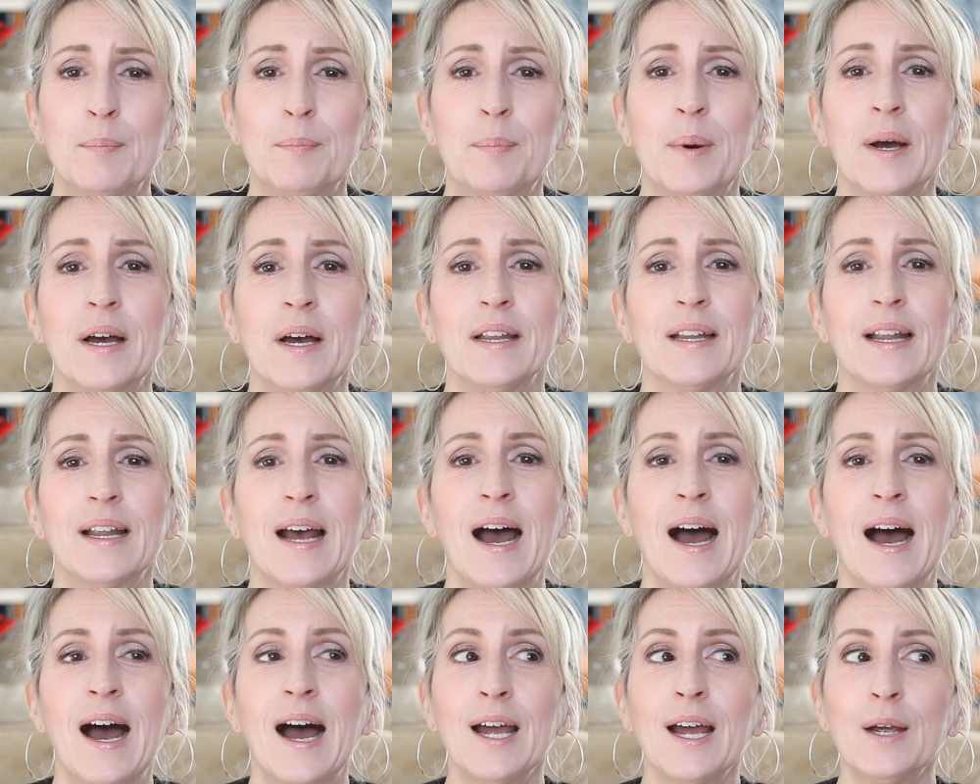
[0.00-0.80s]
But
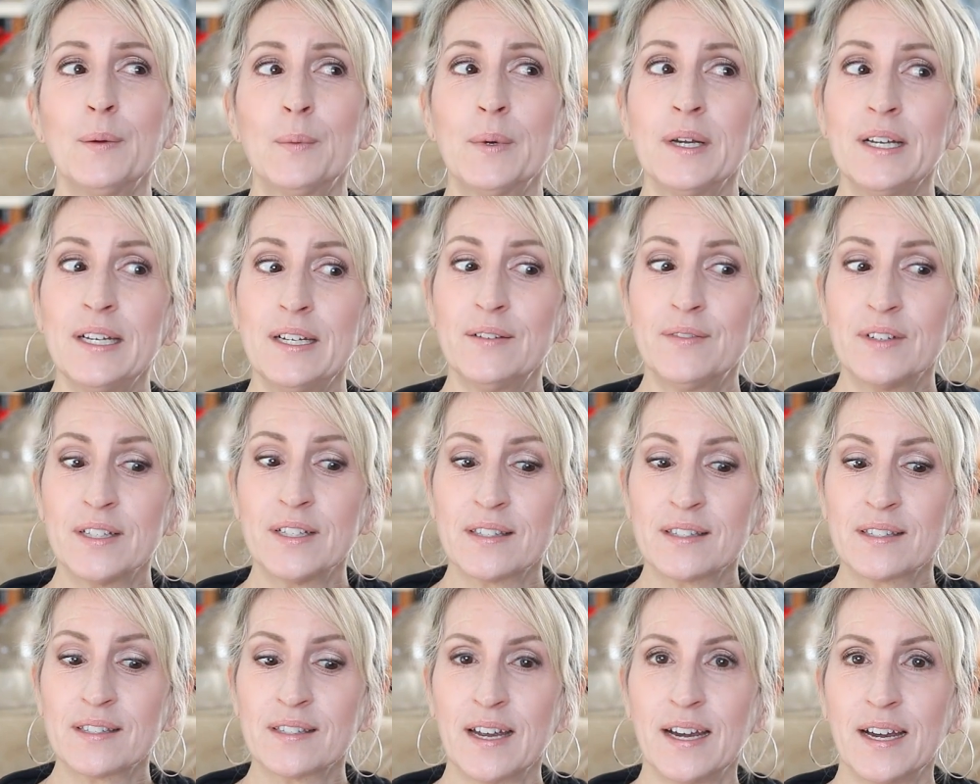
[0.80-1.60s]
I would
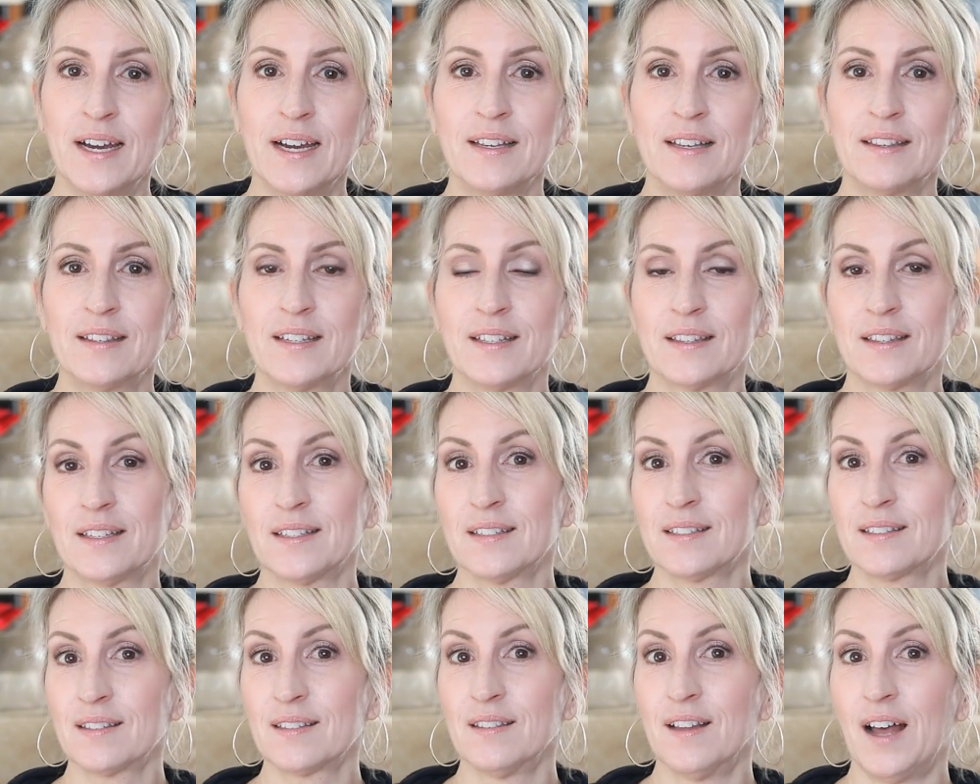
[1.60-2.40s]
even say that
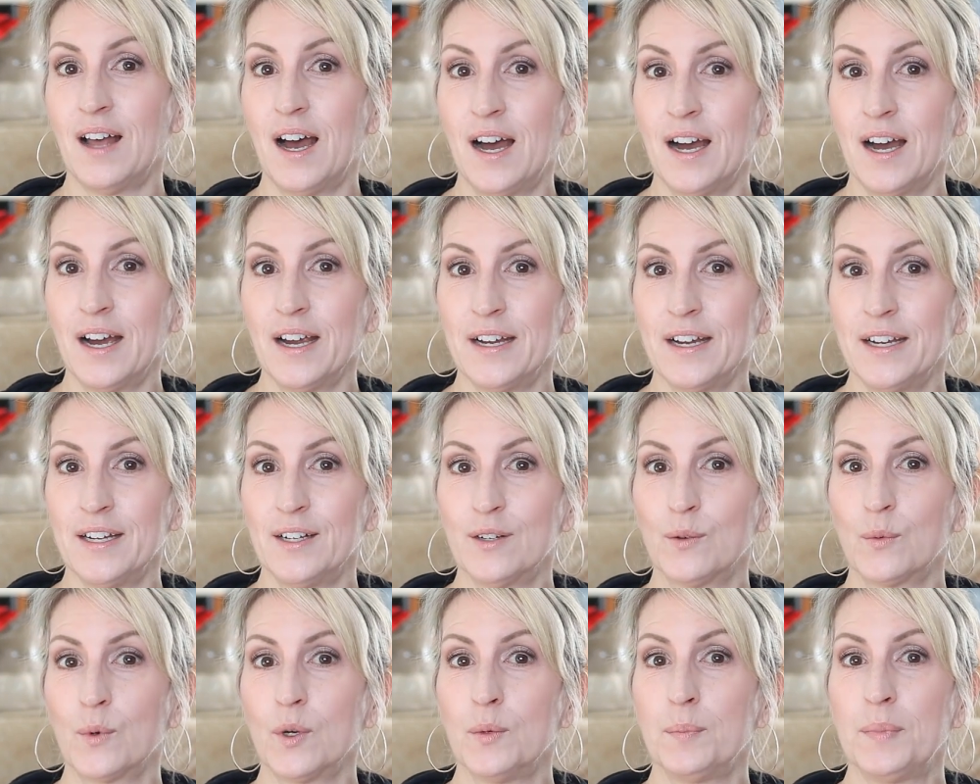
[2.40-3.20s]
this
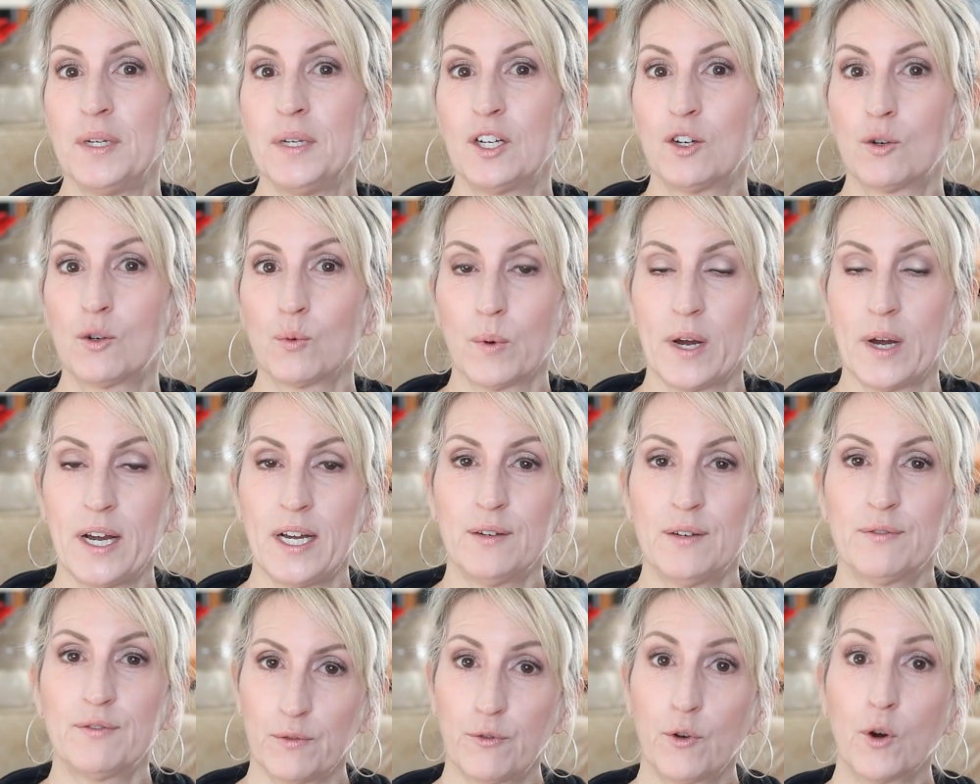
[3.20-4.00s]
line would be
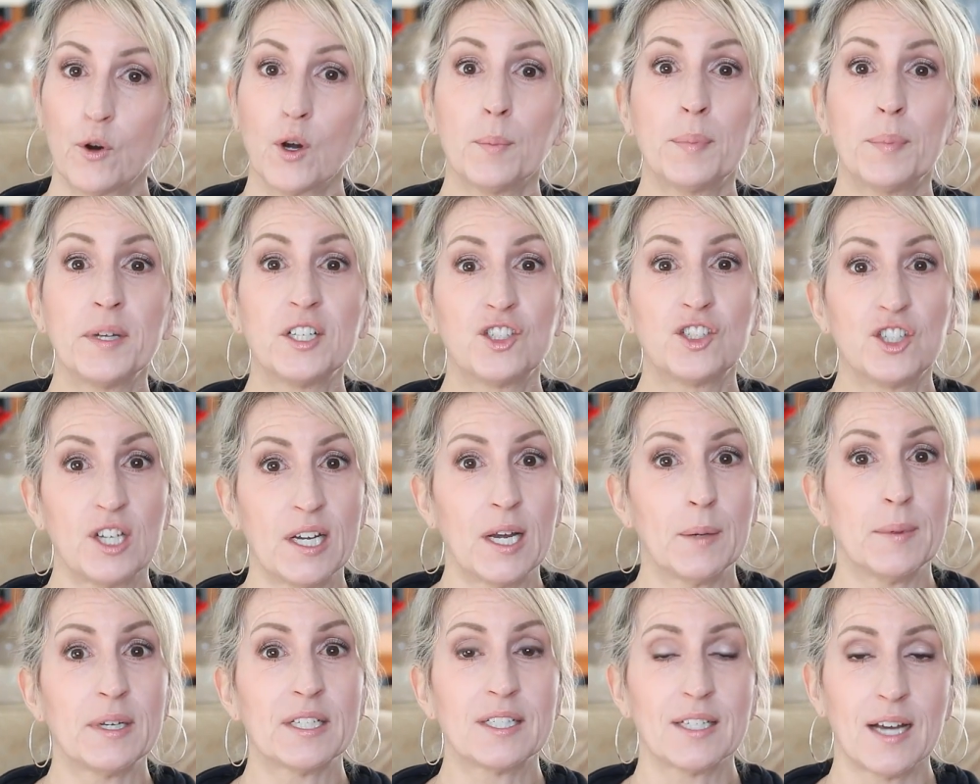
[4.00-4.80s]
great for a
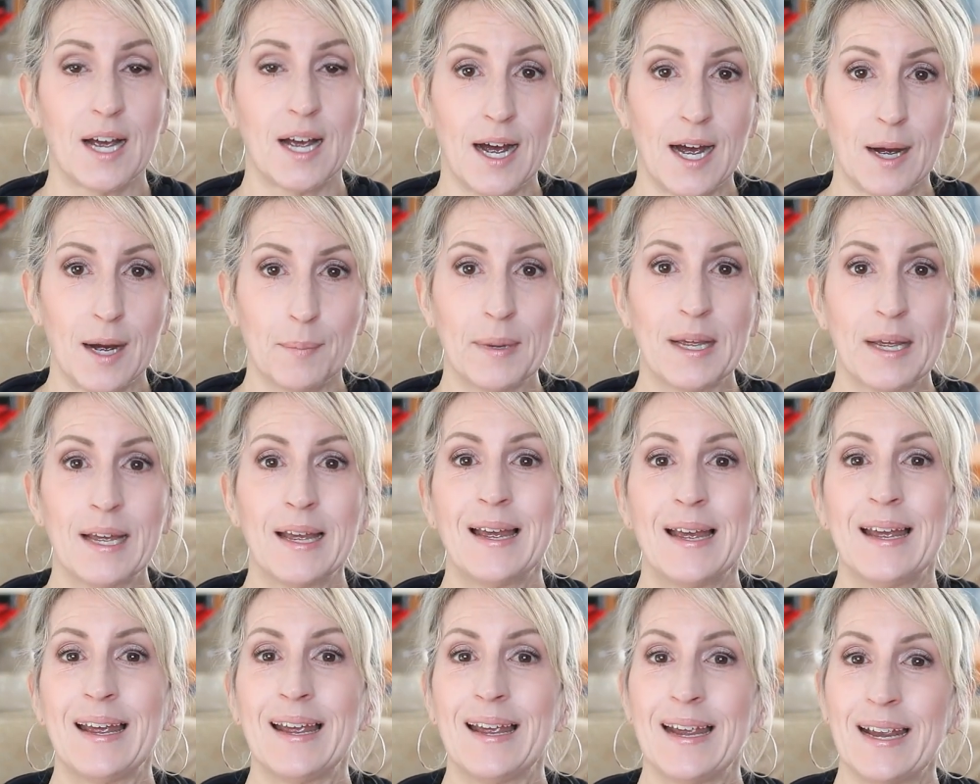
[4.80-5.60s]
pajama top
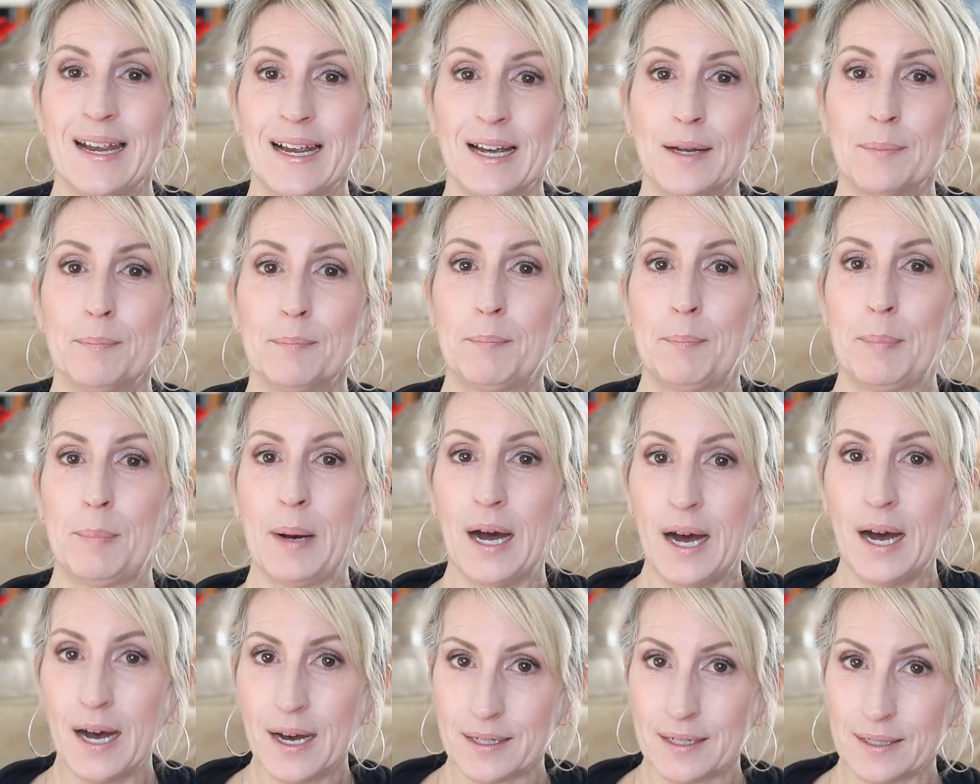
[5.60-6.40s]
and
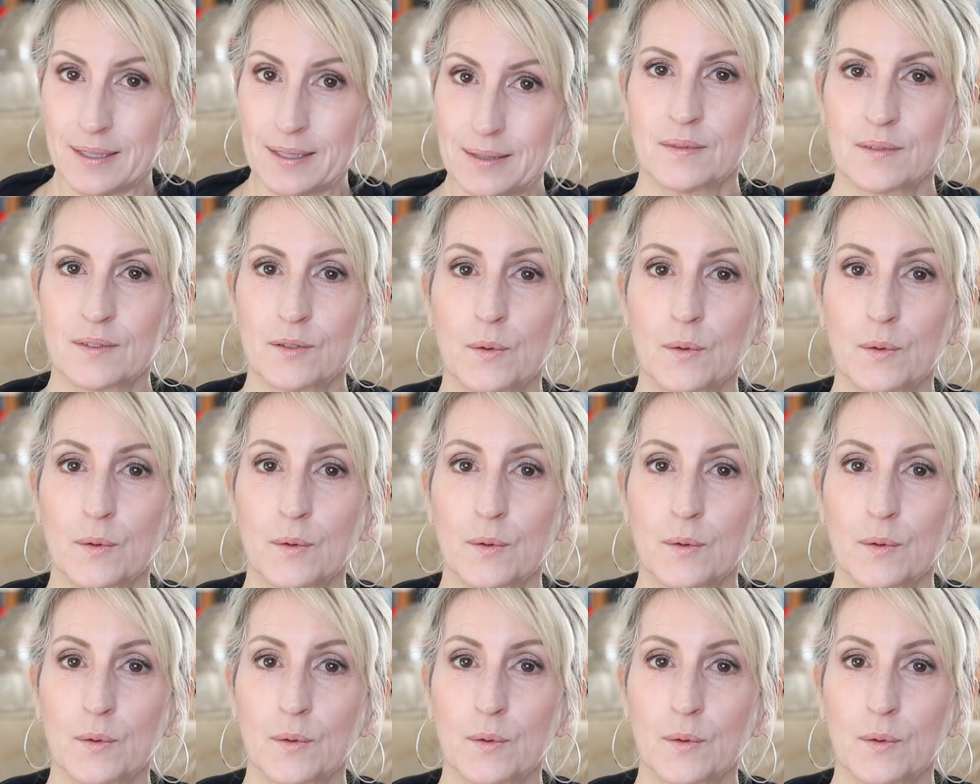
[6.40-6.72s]
bottom.